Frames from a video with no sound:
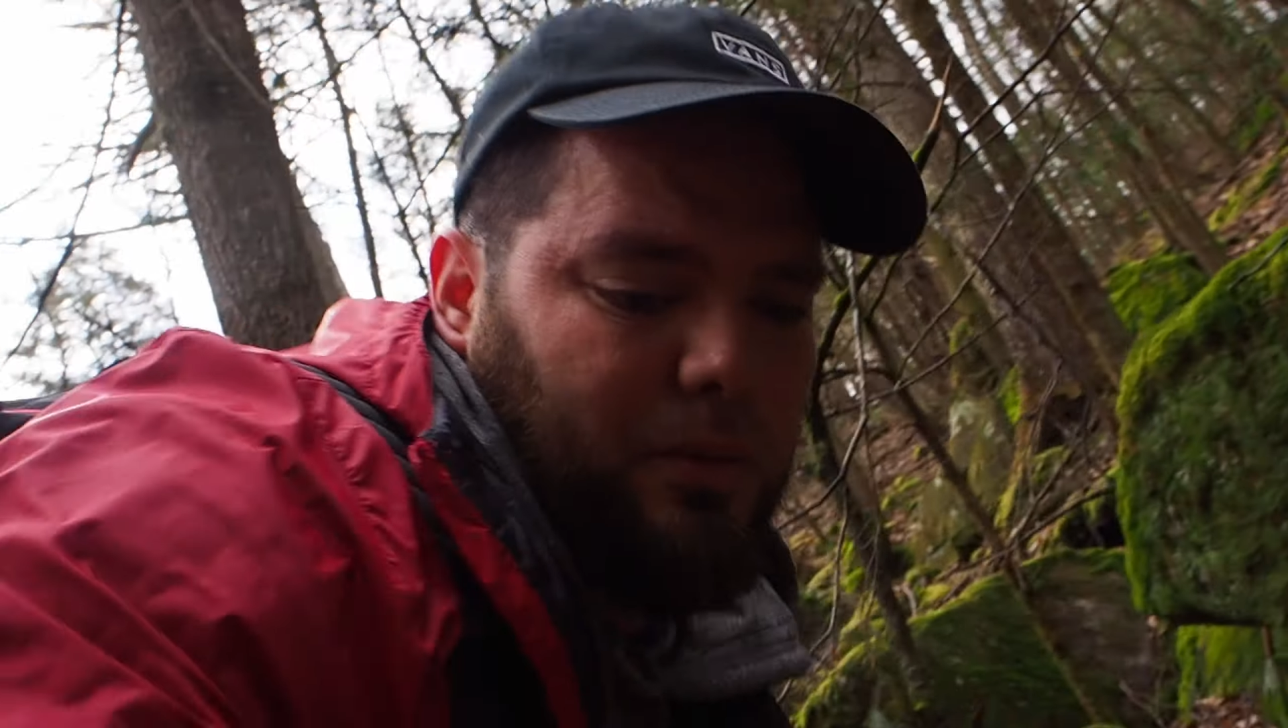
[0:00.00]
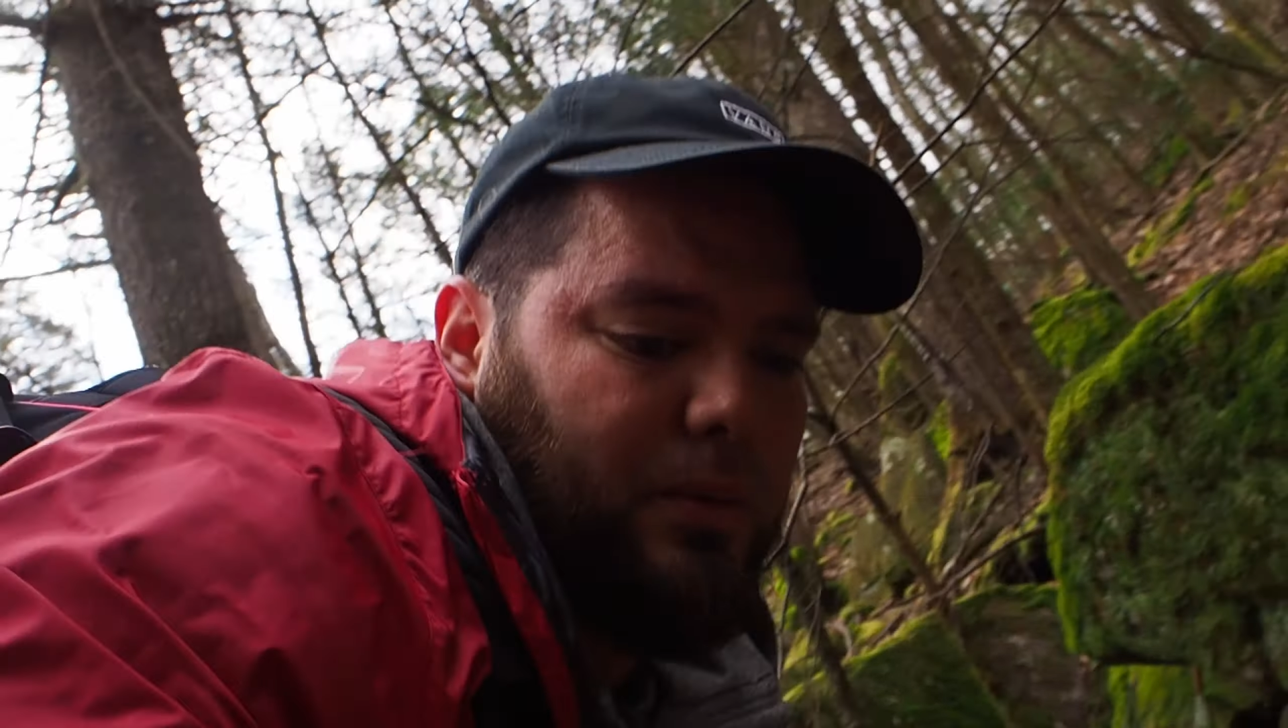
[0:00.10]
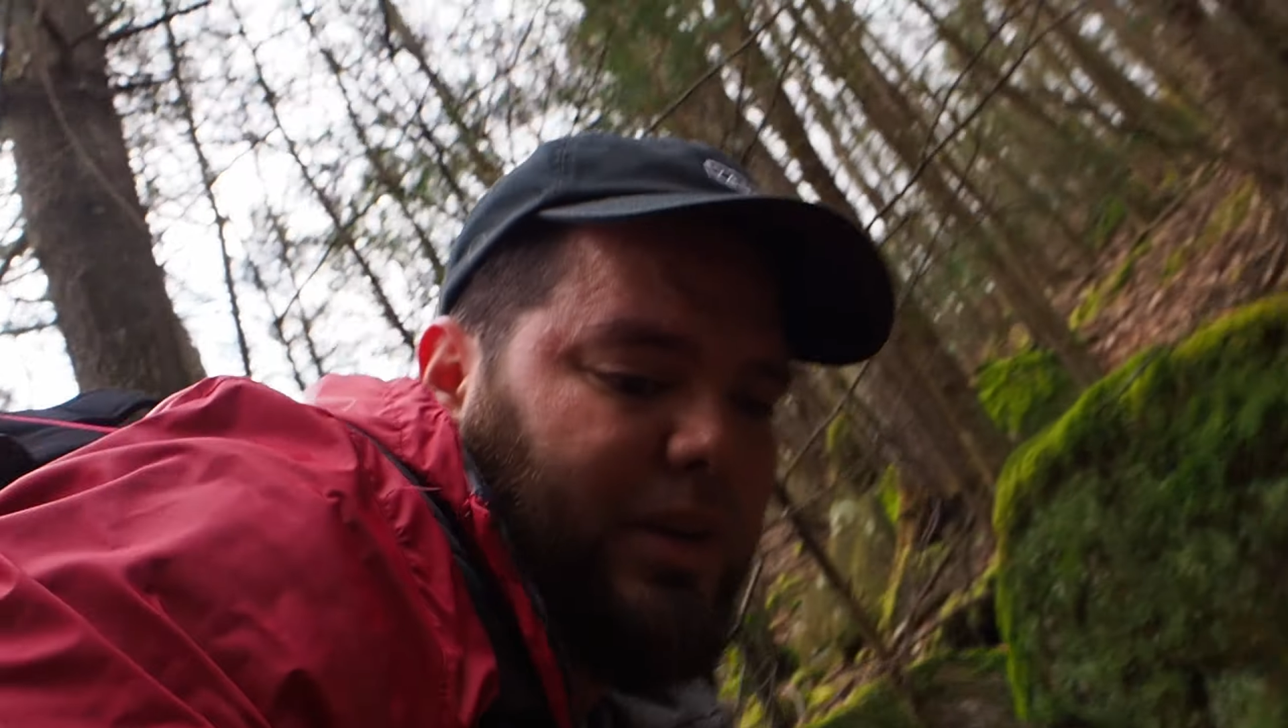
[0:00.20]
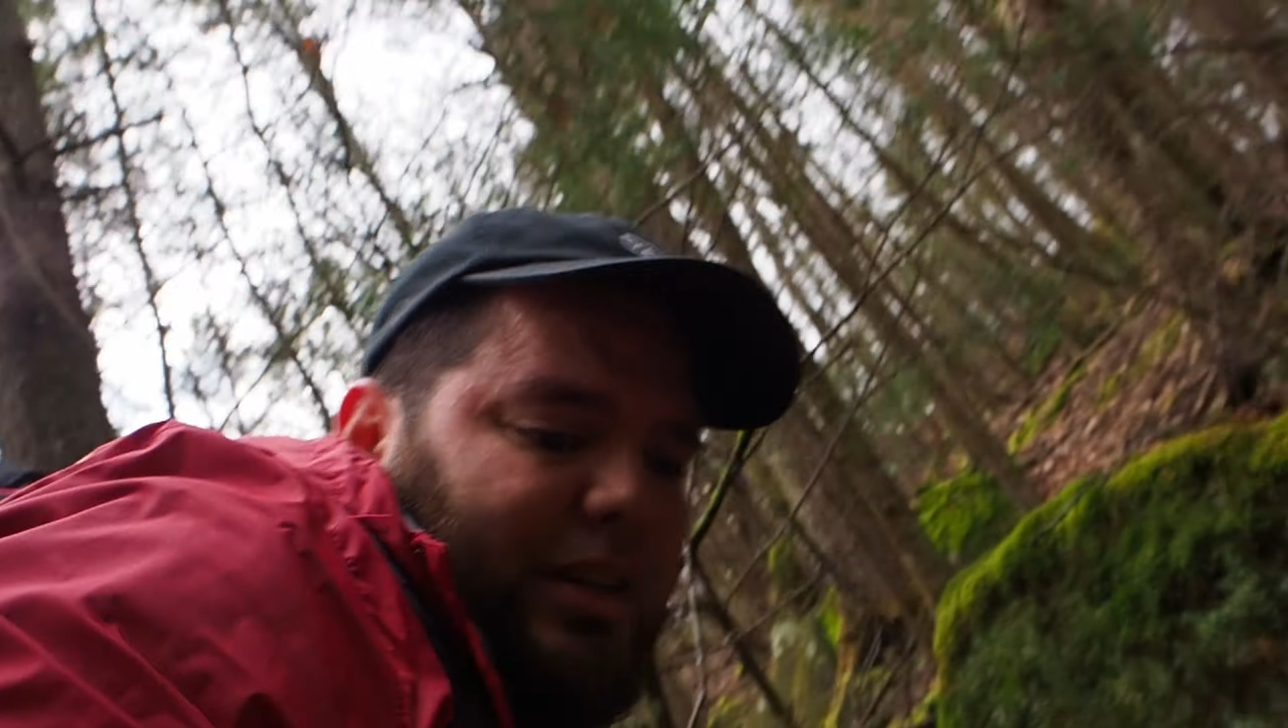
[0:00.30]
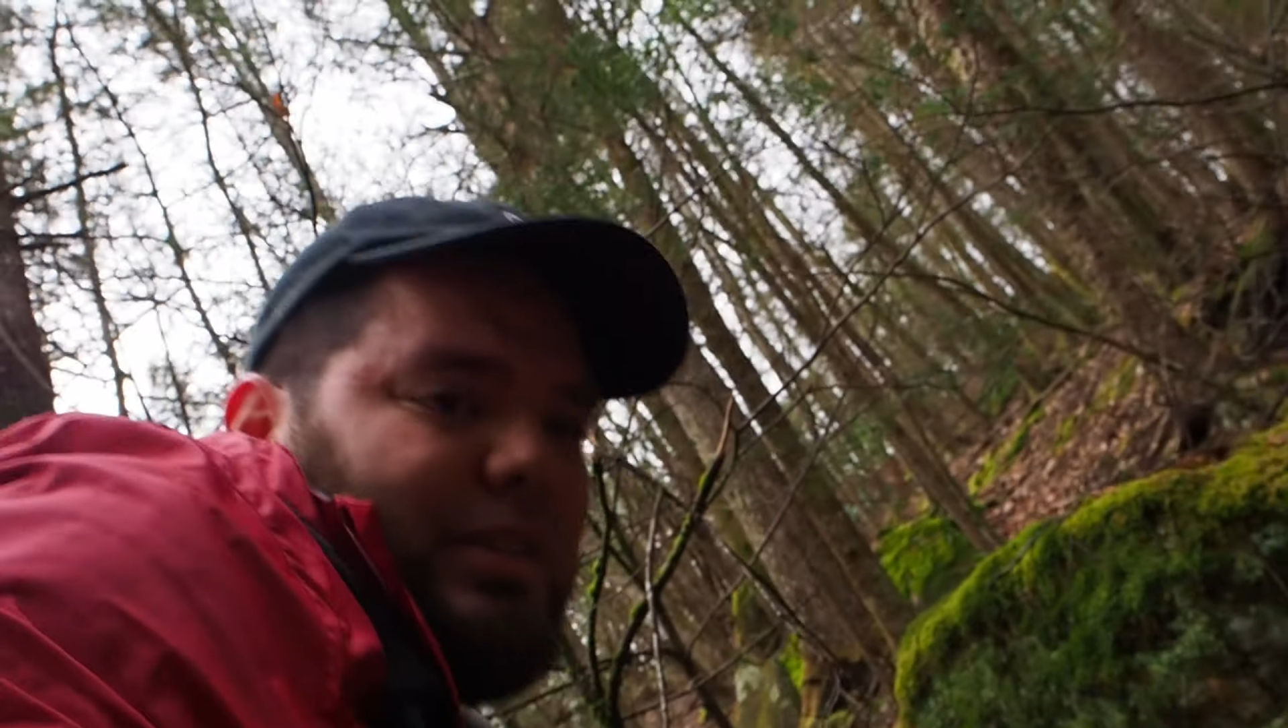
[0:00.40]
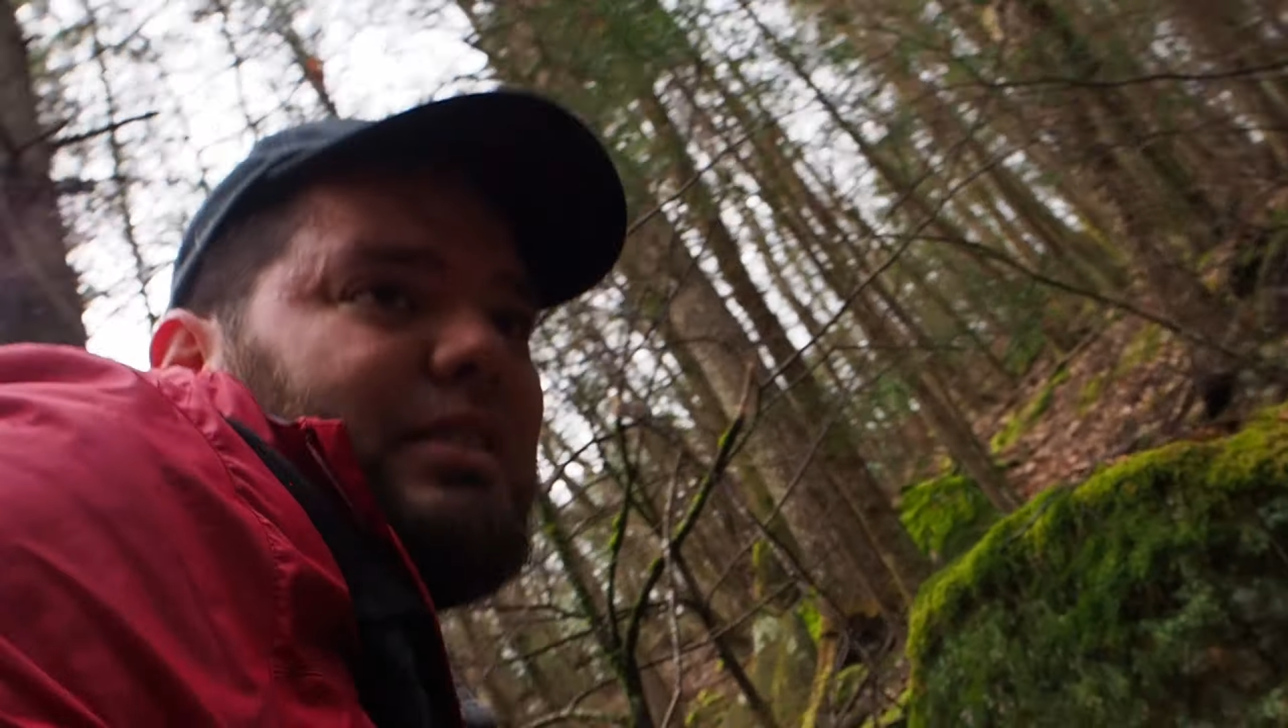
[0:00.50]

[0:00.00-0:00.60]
which